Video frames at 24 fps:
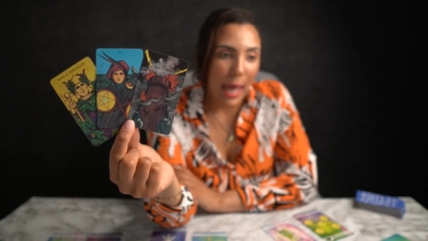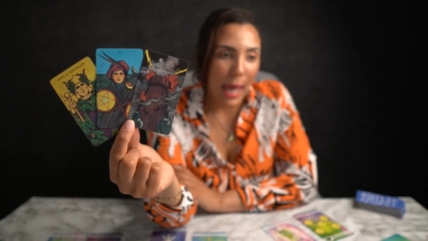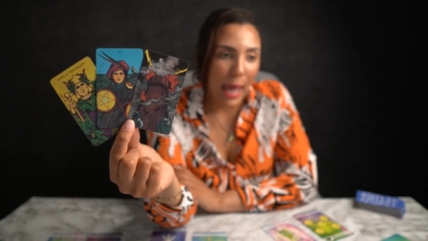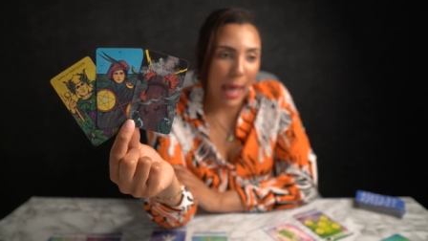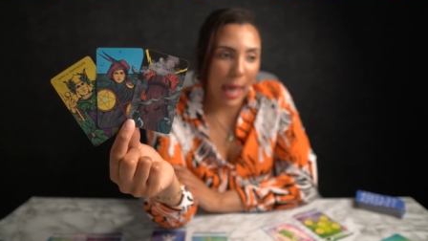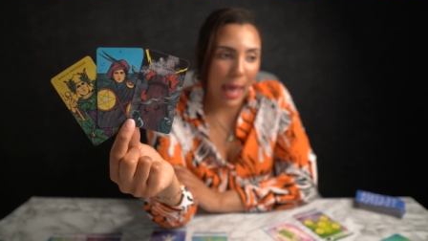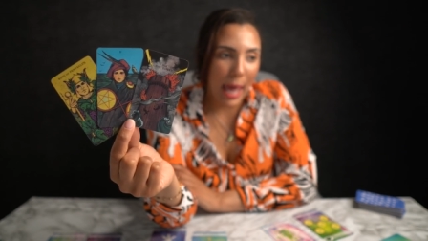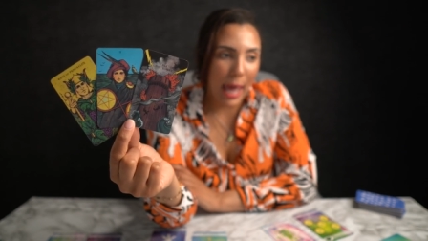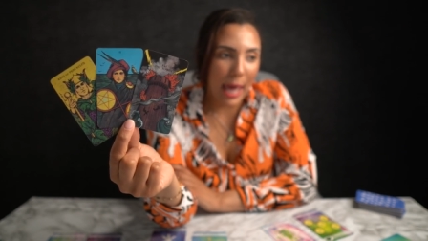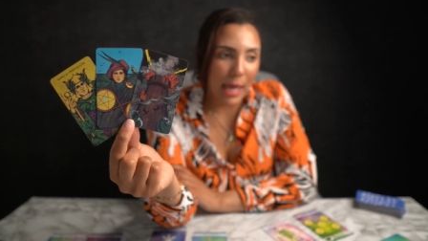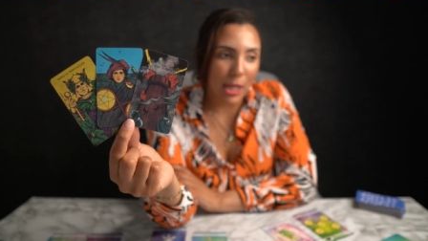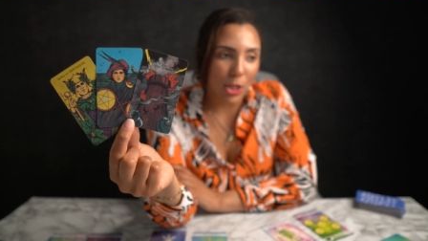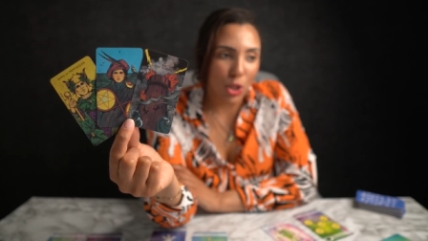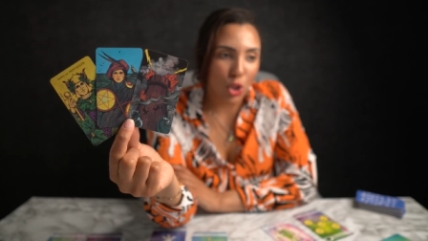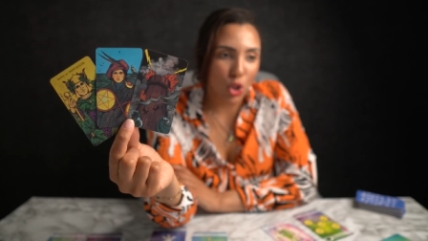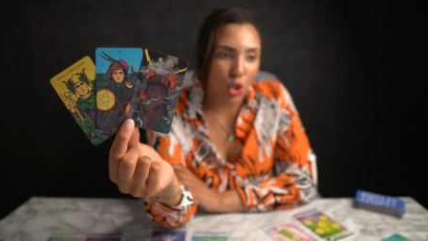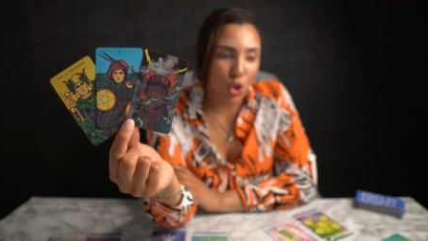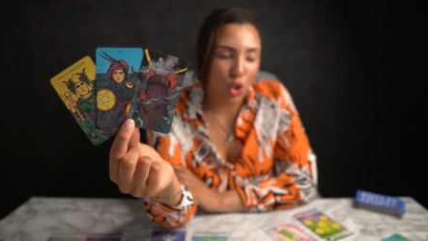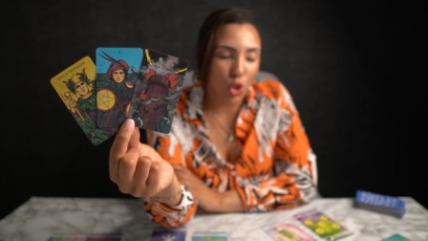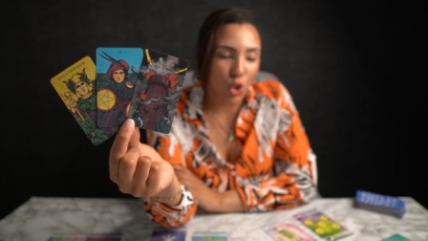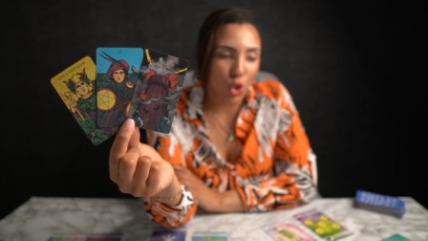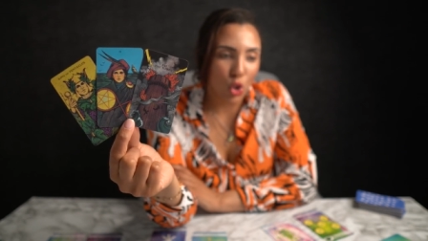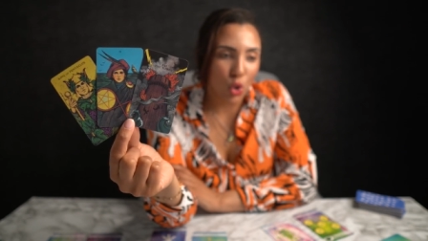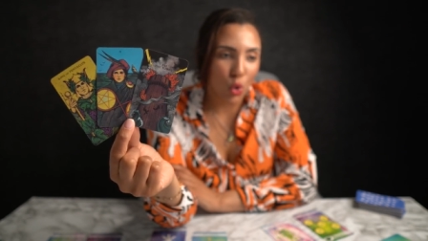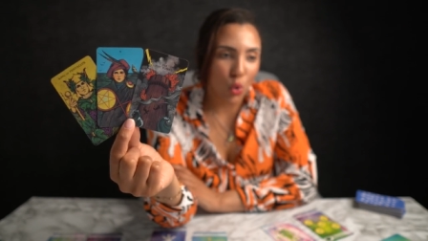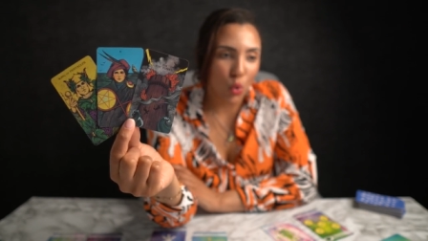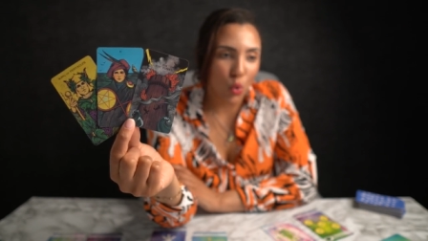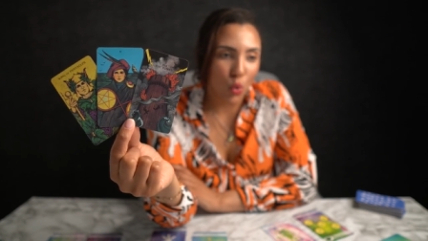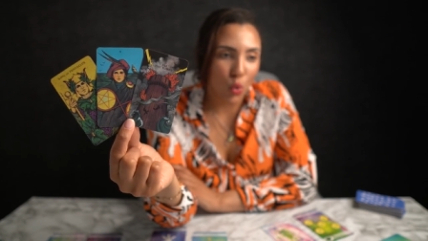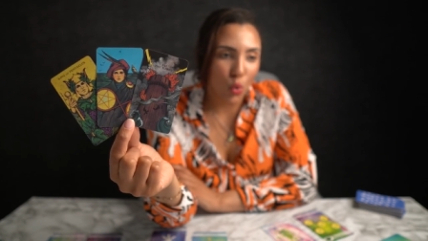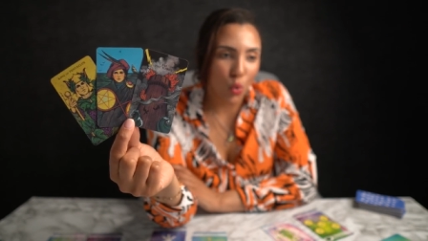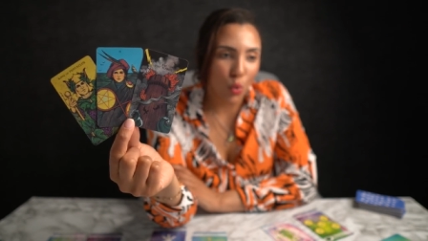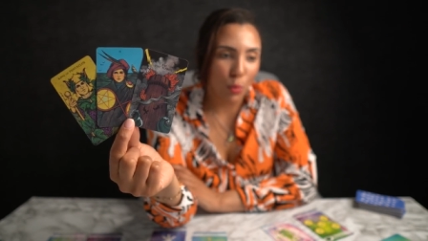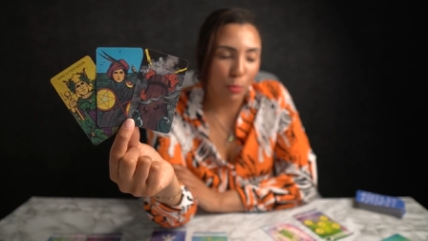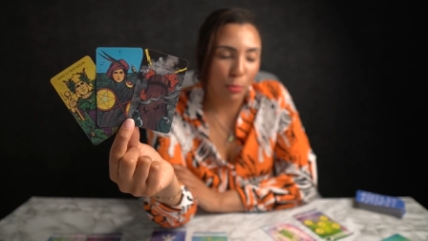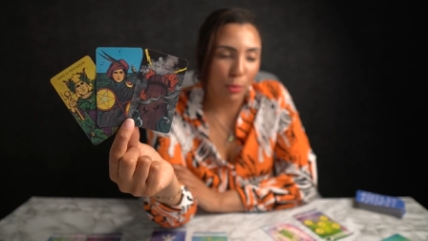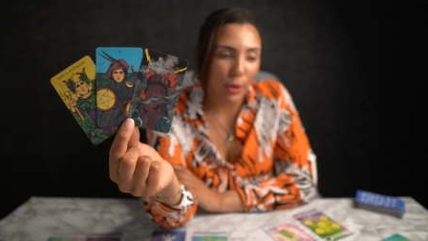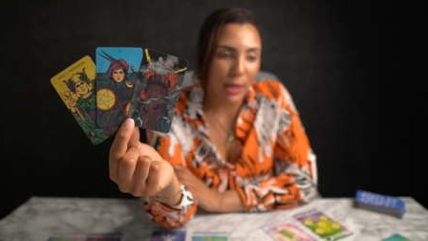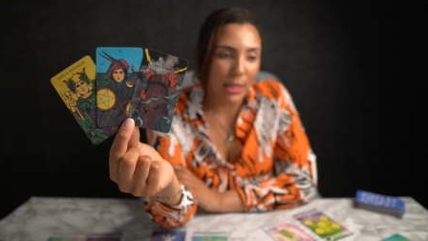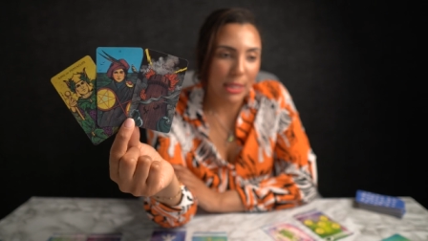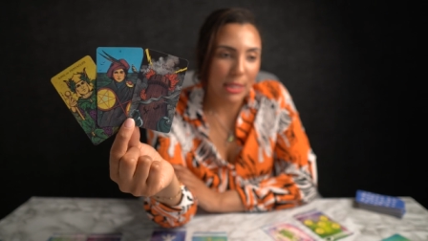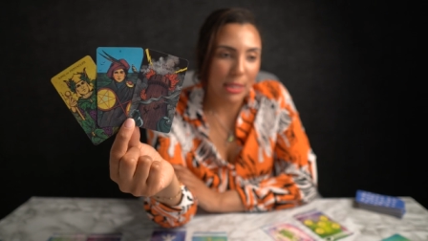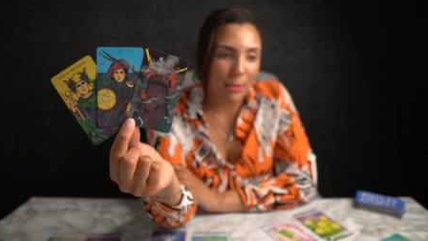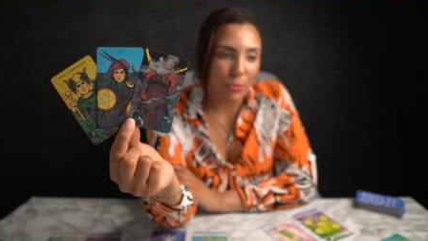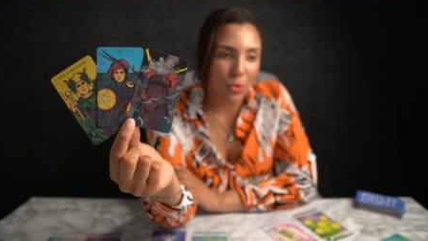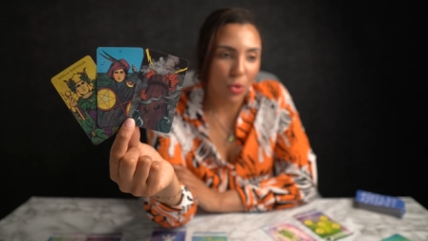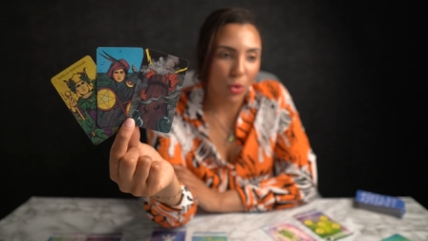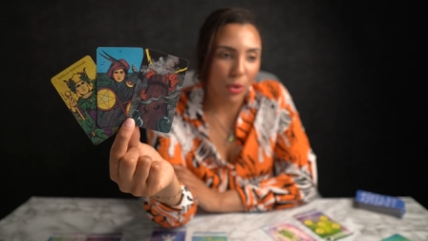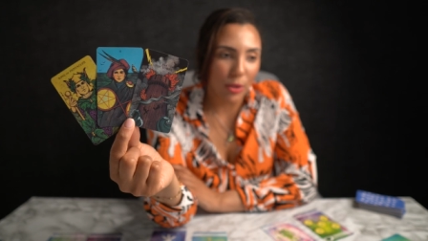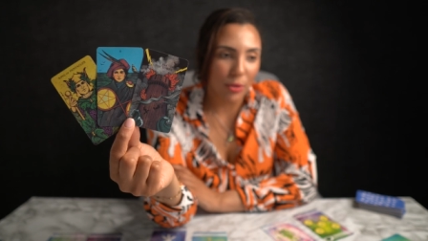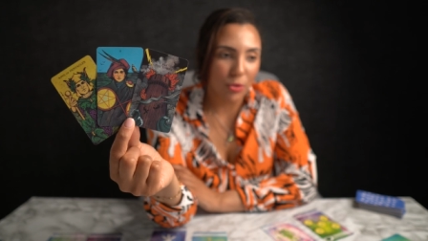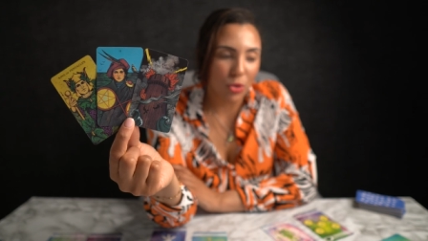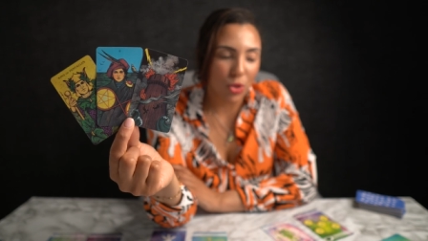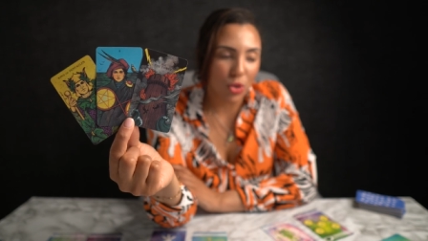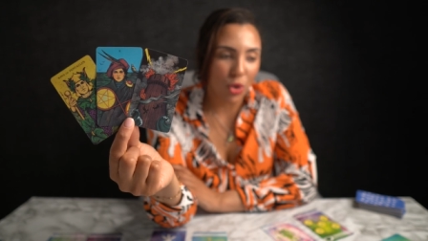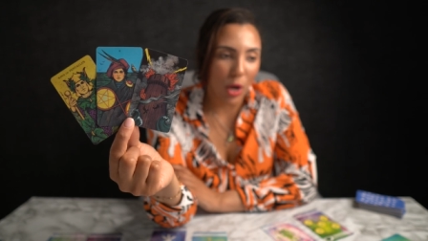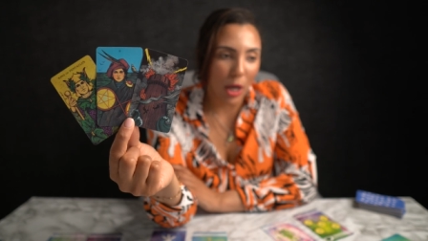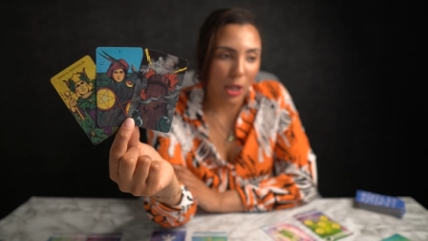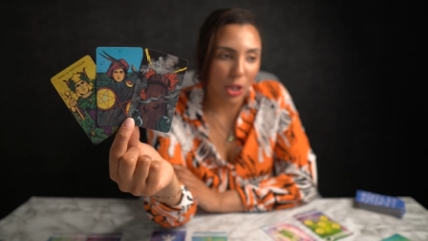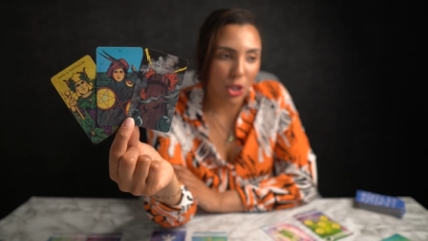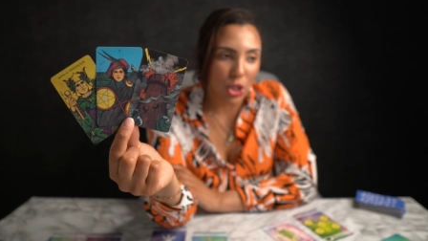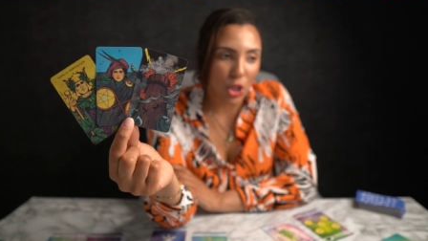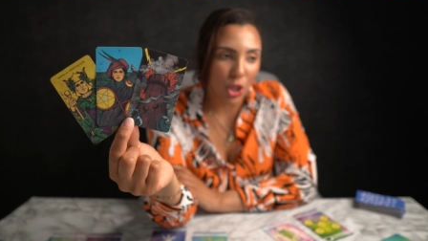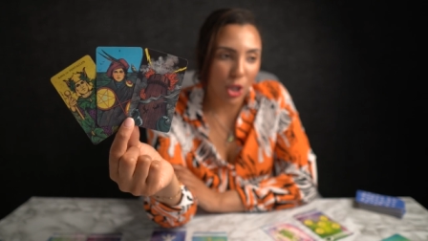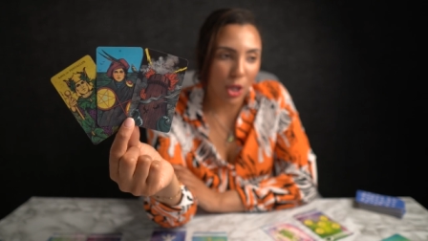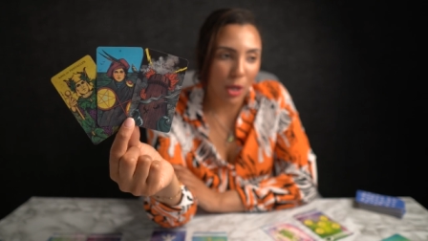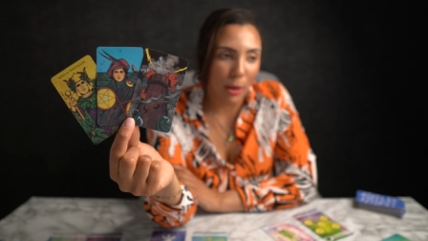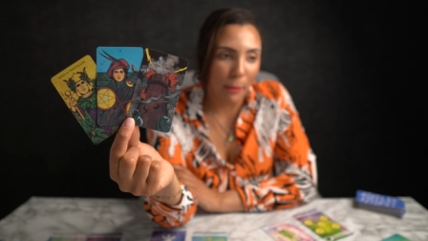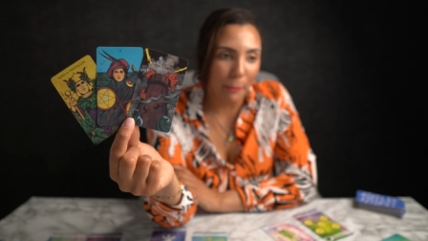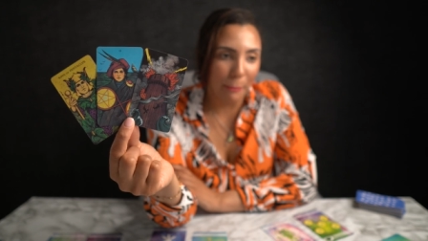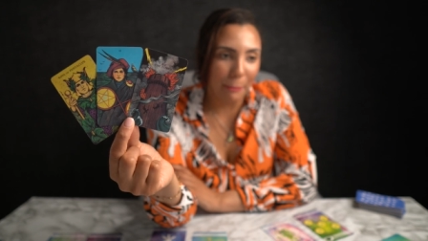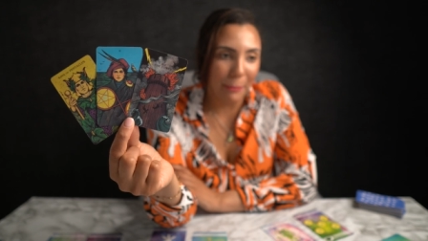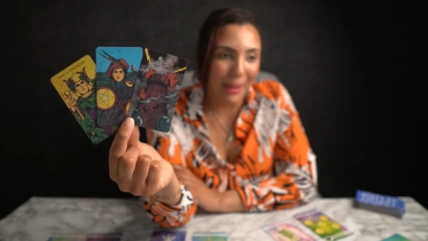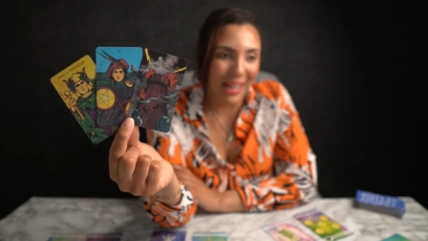and to bring some sort of structure,